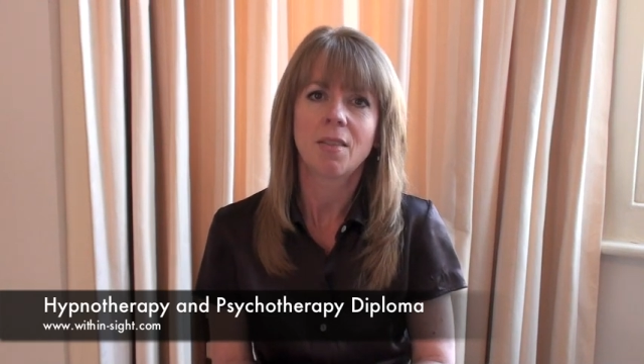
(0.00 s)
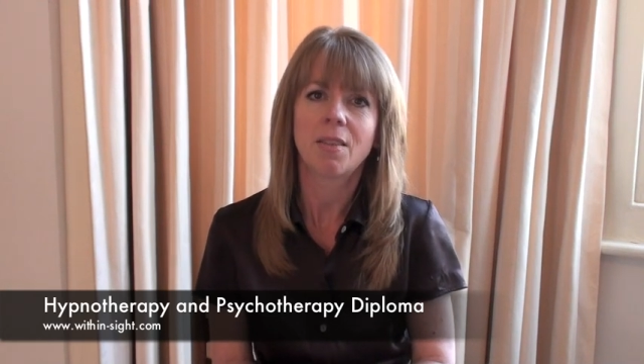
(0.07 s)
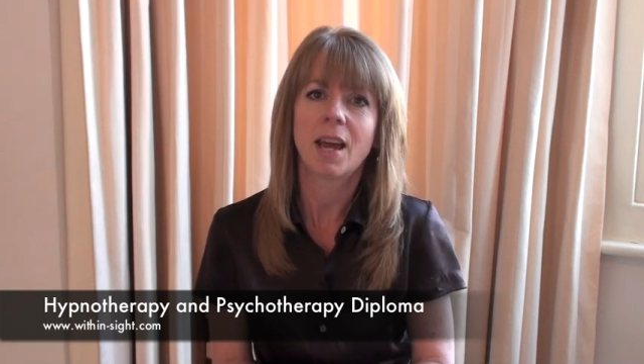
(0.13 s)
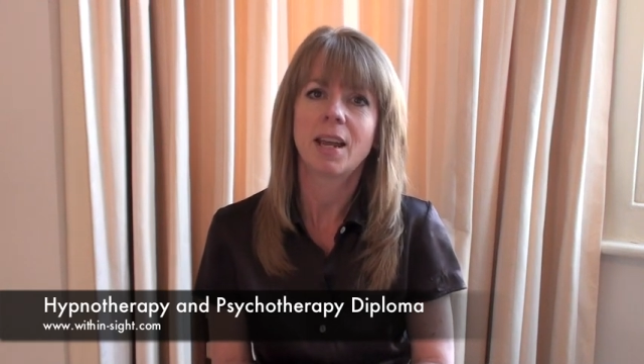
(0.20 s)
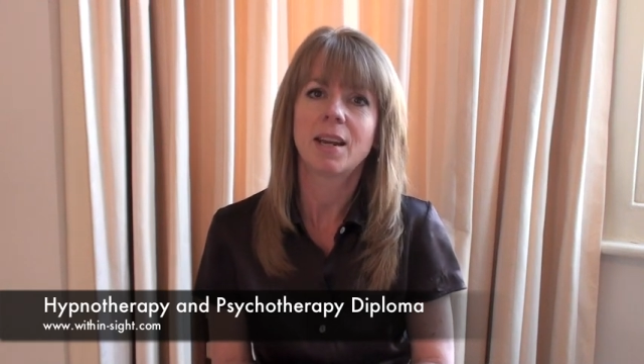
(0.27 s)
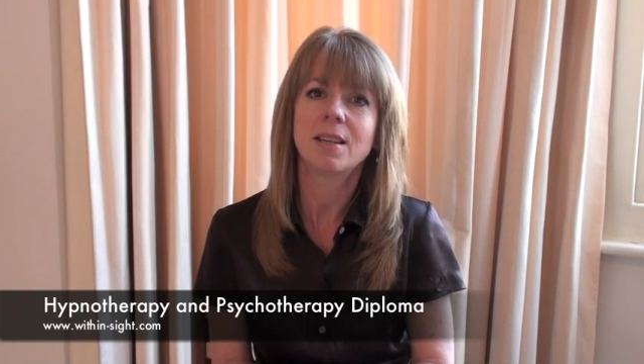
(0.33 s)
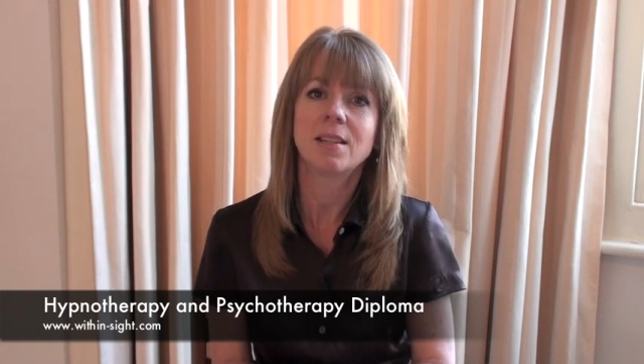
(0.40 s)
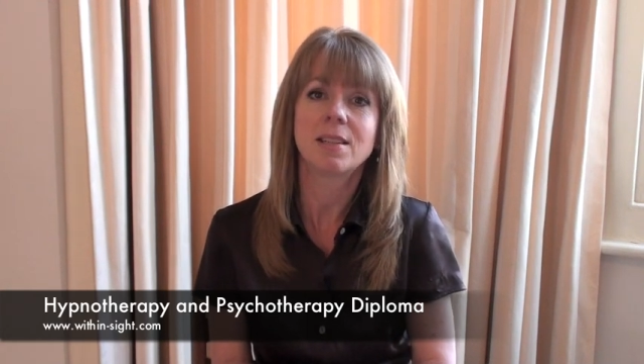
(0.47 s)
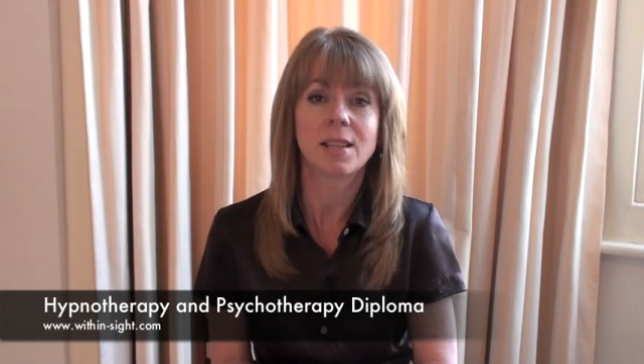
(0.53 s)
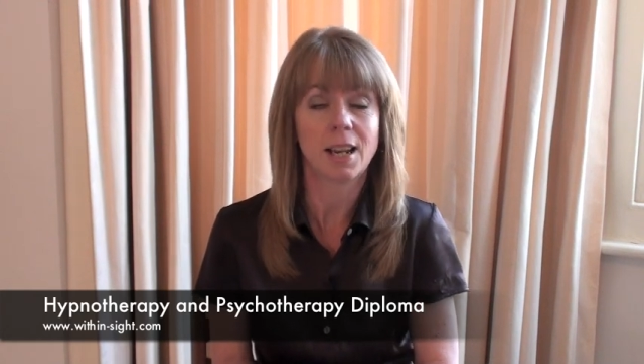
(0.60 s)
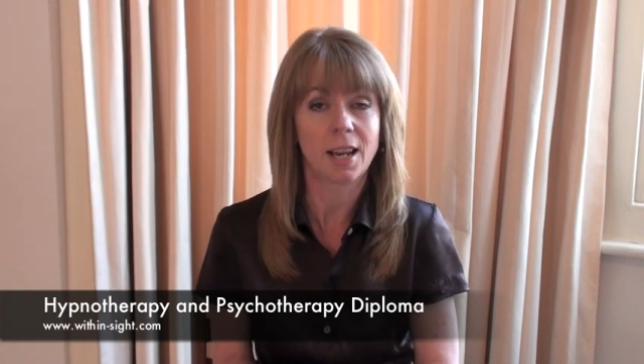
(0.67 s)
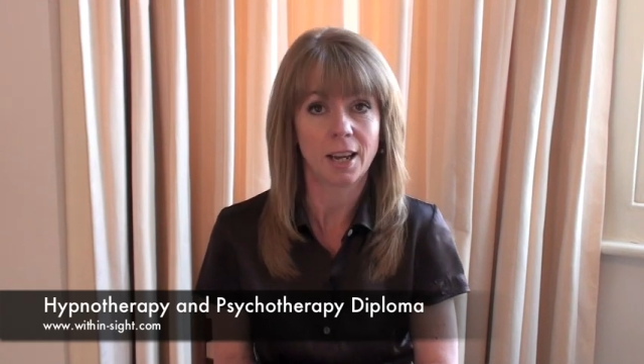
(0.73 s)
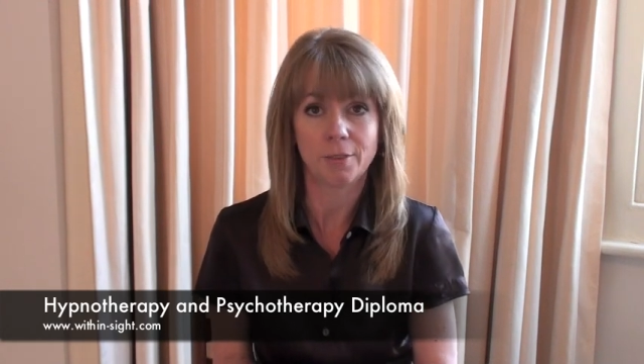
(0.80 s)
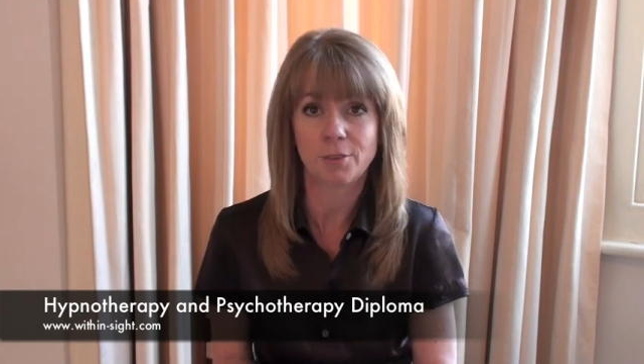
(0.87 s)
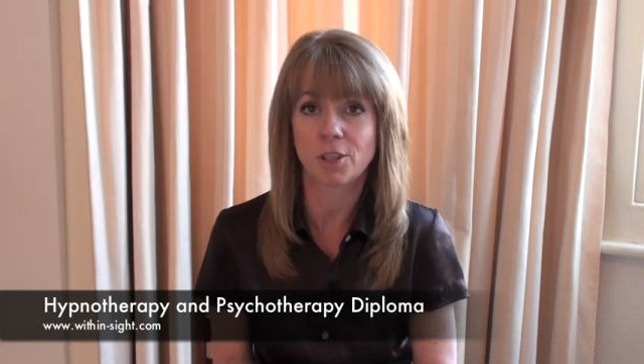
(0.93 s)
that it is a
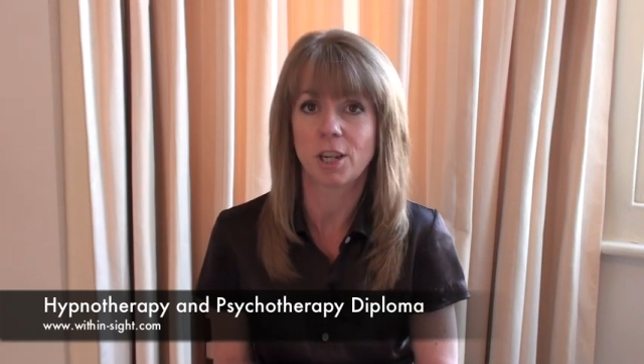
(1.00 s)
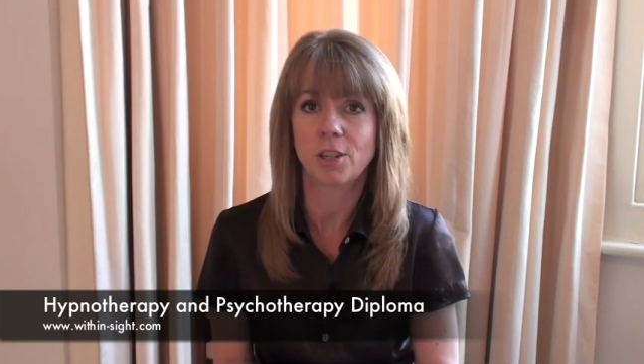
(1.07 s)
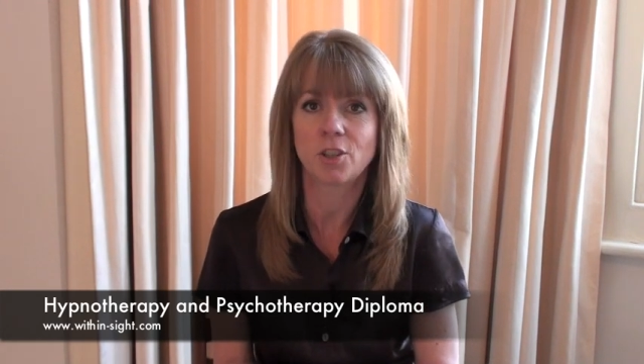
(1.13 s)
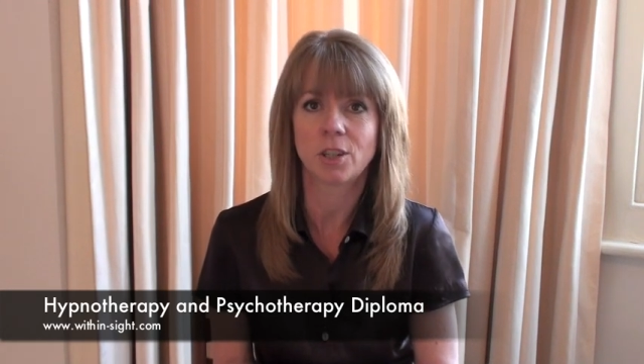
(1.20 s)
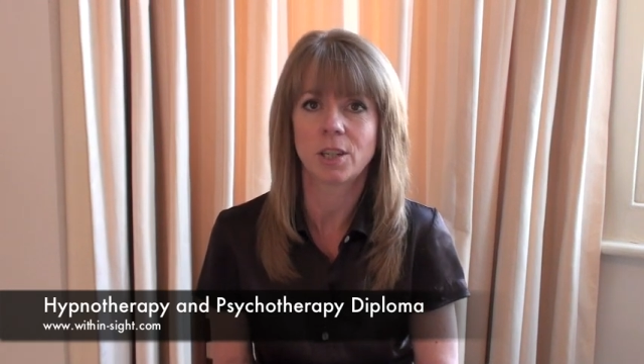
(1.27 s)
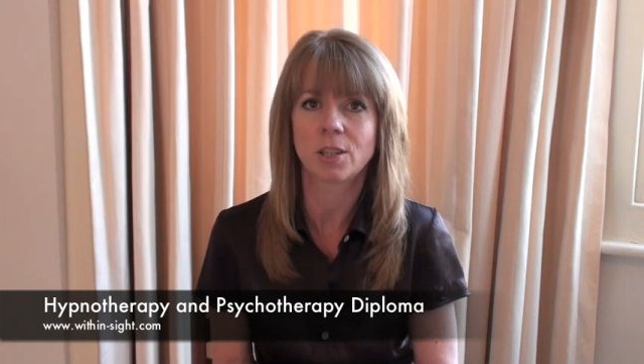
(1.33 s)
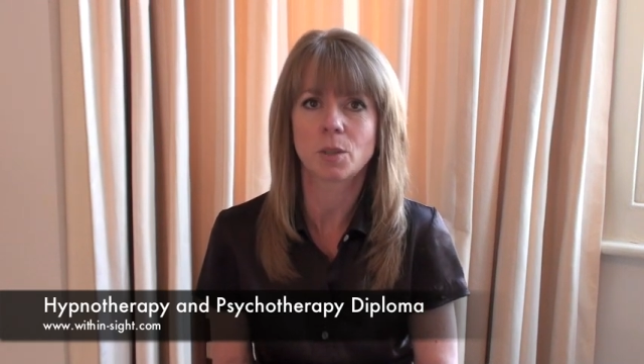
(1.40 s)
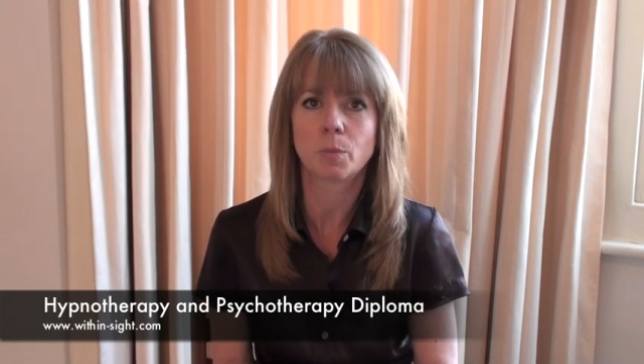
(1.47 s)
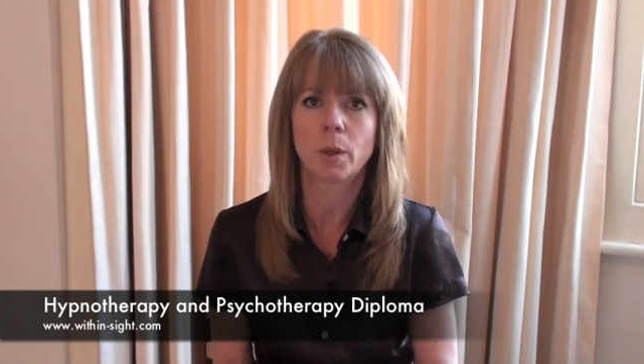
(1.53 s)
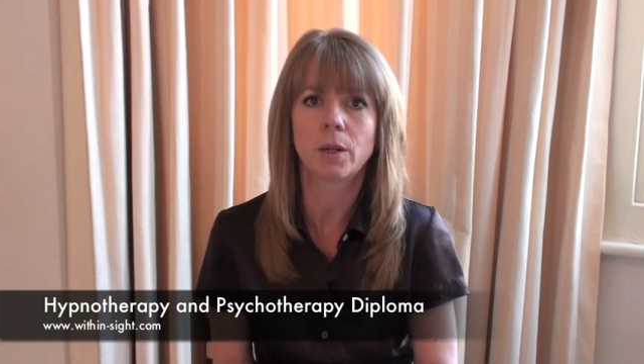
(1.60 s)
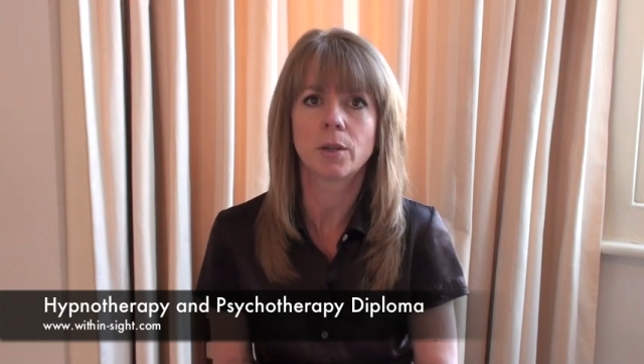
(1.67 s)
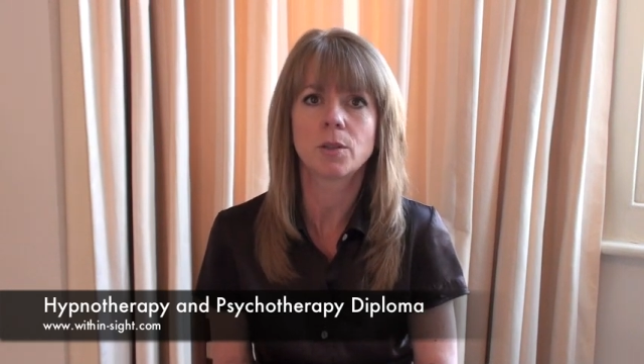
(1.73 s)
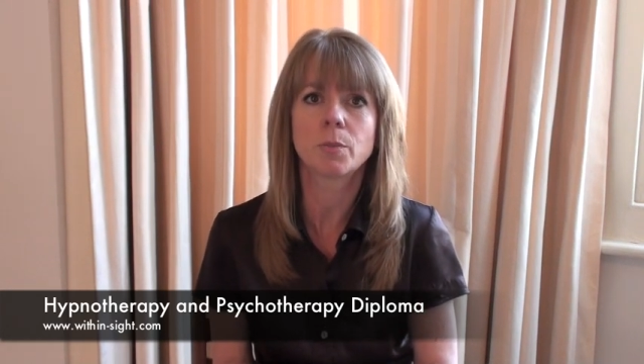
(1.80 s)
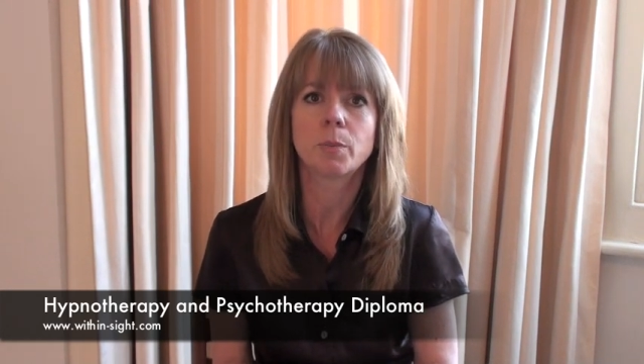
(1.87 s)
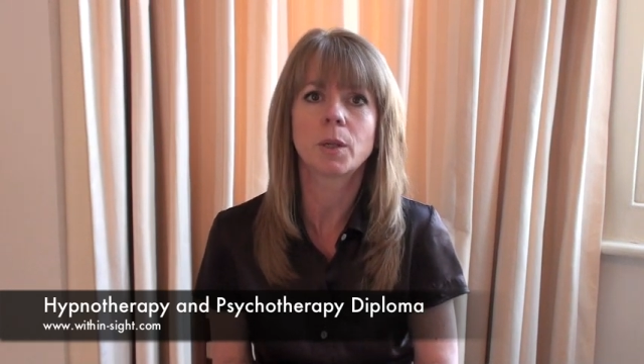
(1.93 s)
life-changing experience,